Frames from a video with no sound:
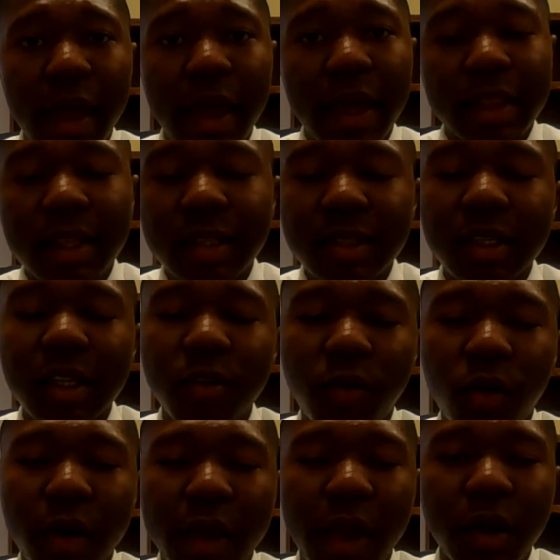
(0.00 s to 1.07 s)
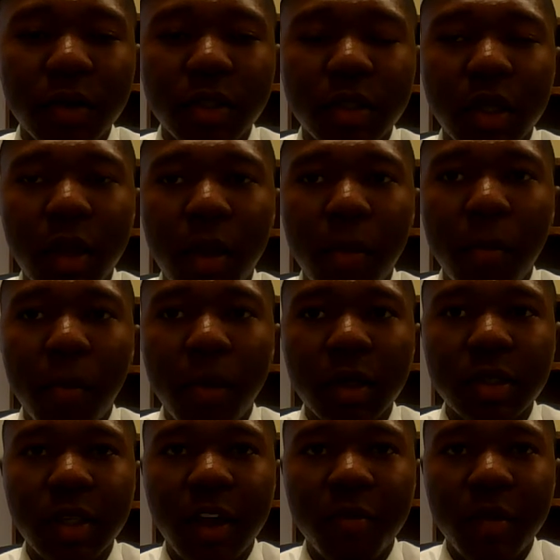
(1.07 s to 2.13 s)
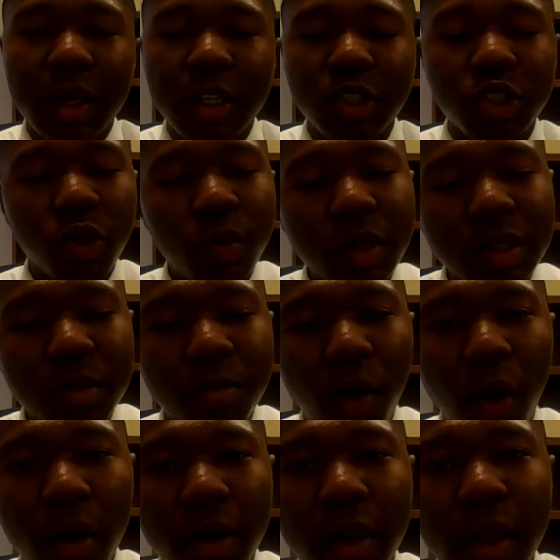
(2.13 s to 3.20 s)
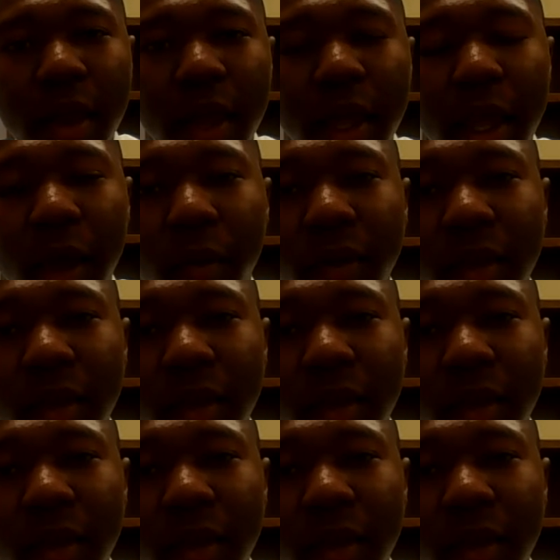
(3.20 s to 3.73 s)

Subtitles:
And these CD4 counts must have been 2 weeks apart and